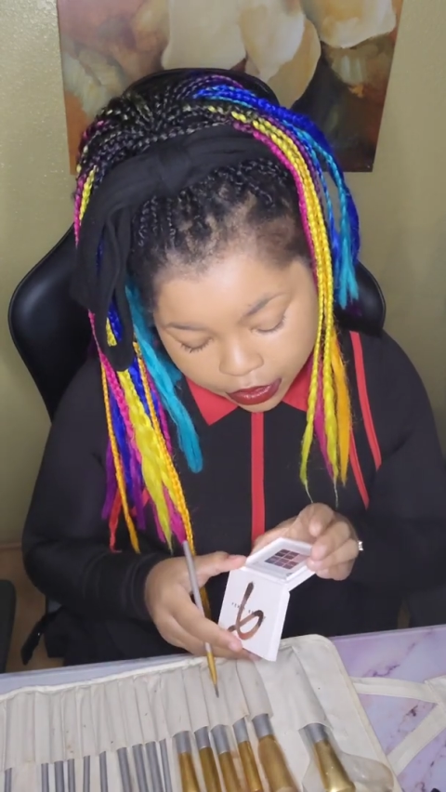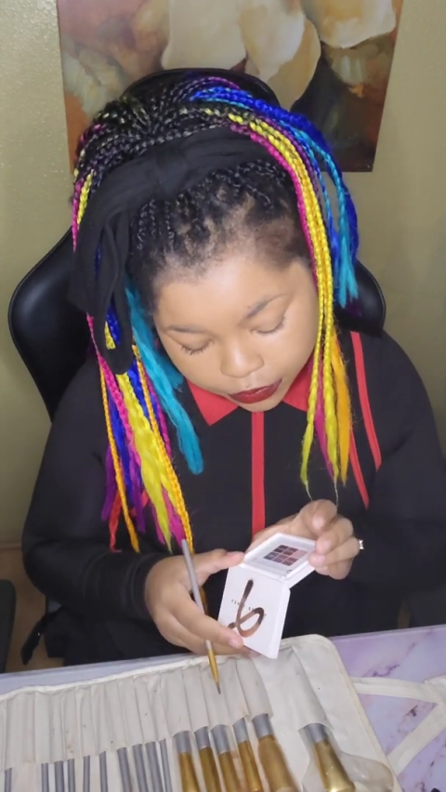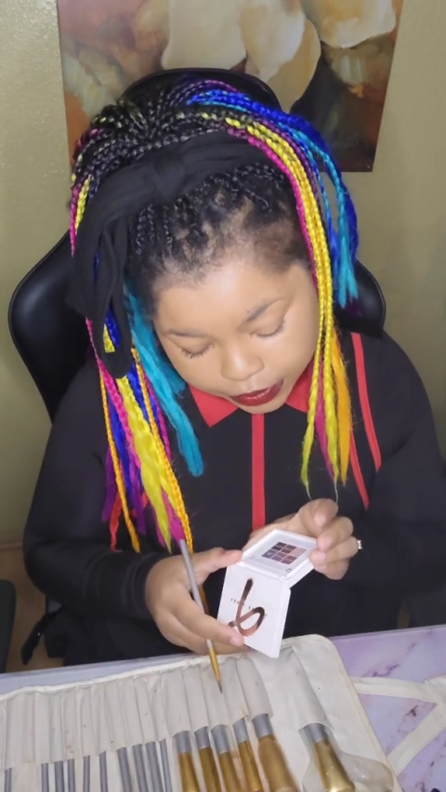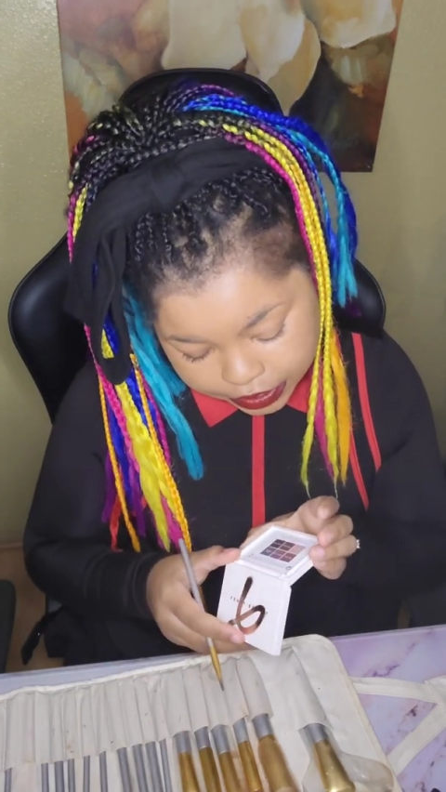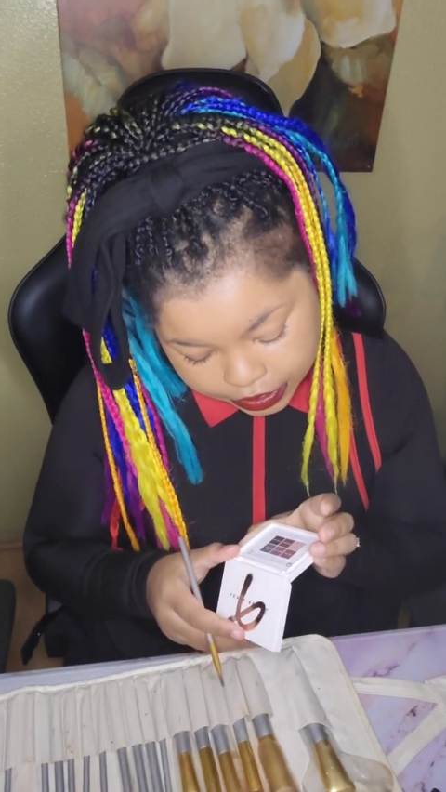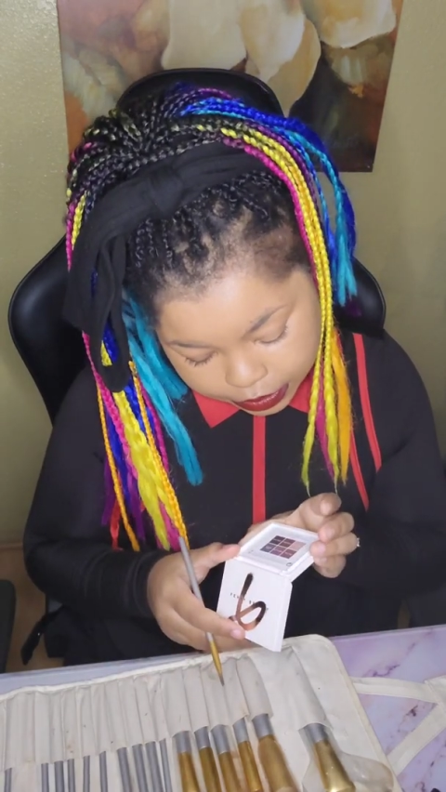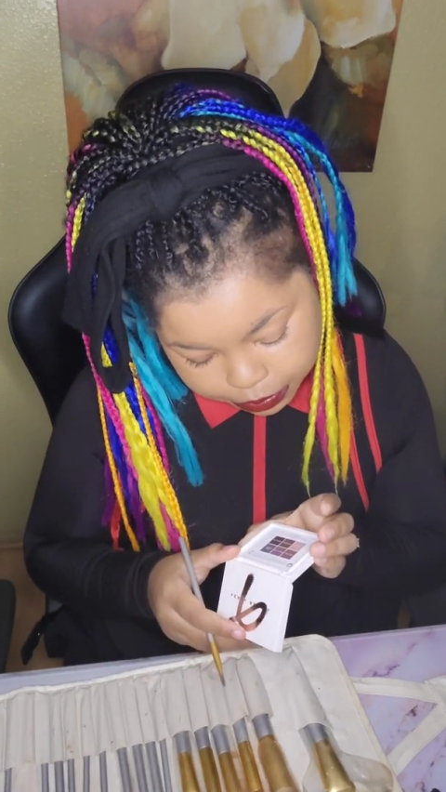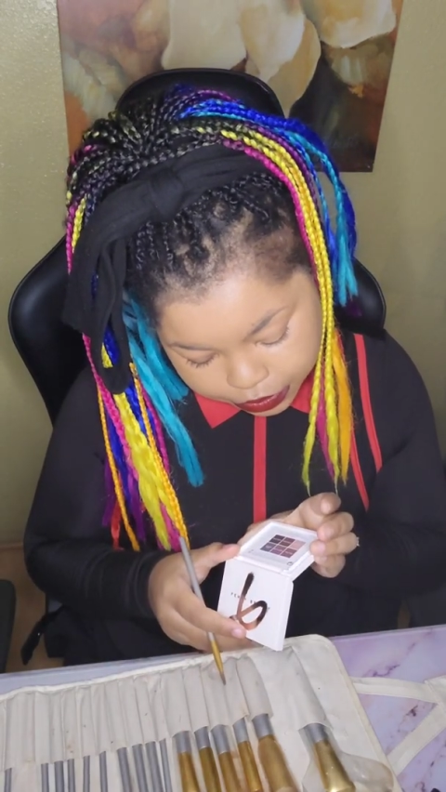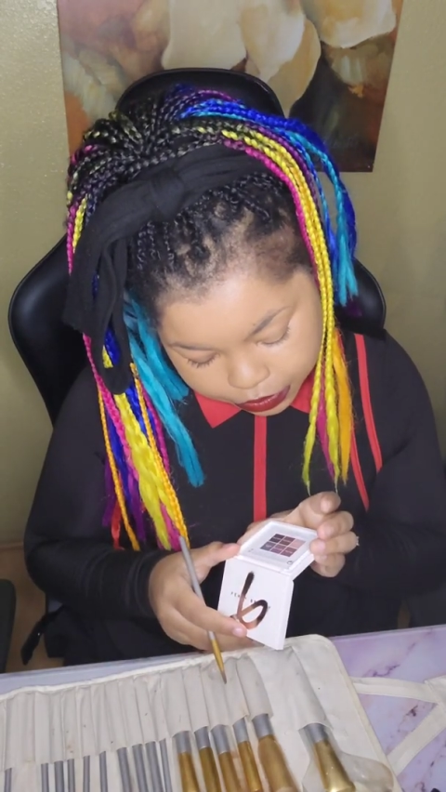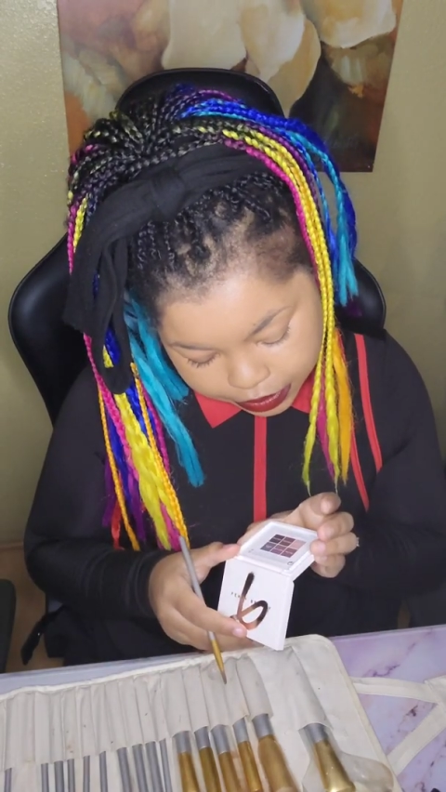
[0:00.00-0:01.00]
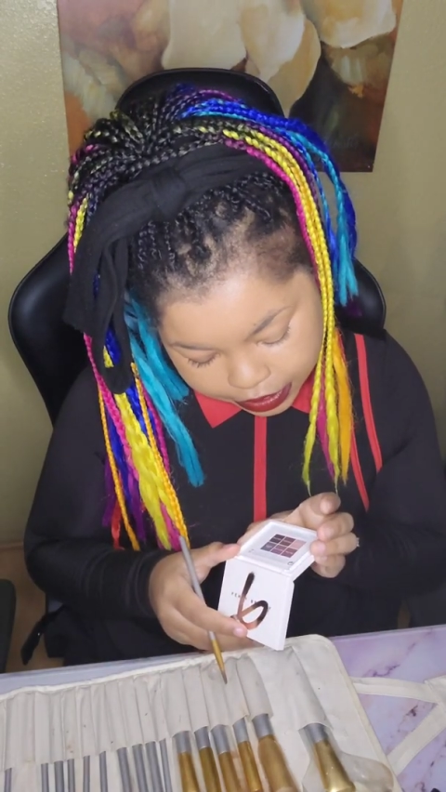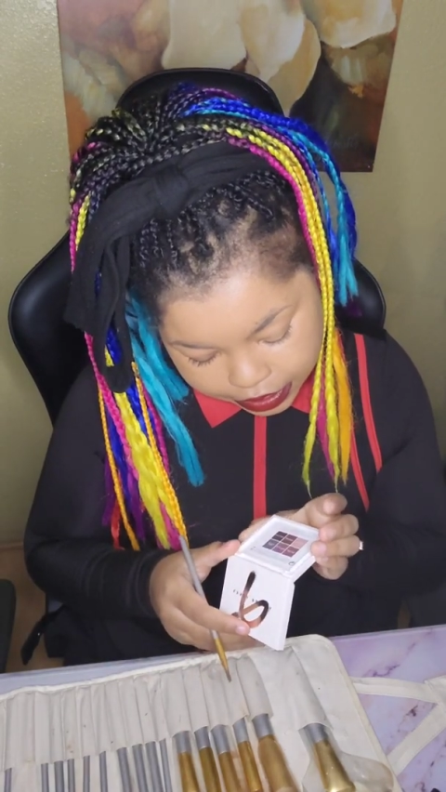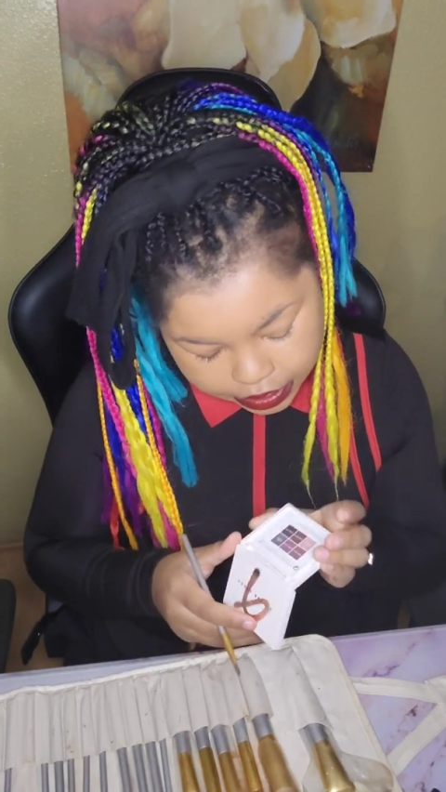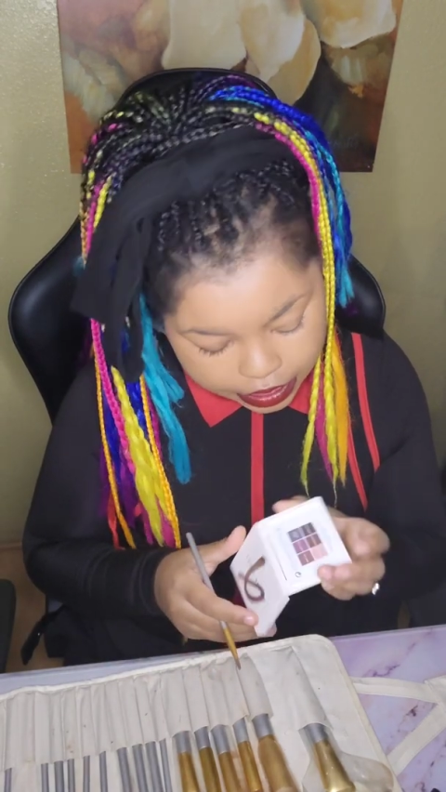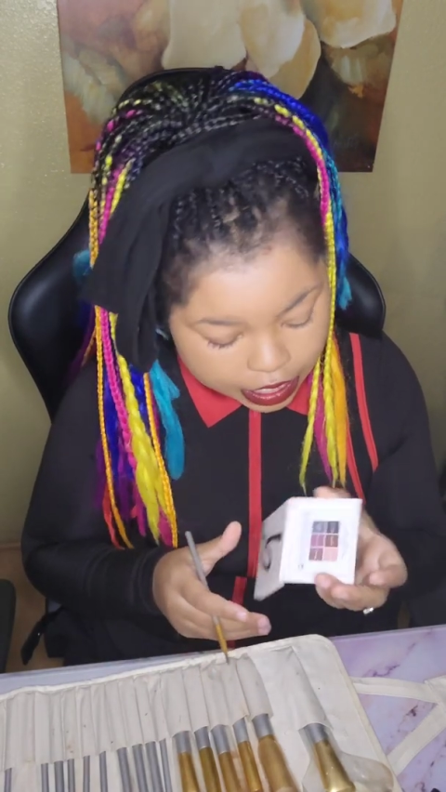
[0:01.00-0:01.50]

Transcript: Fenty Beauty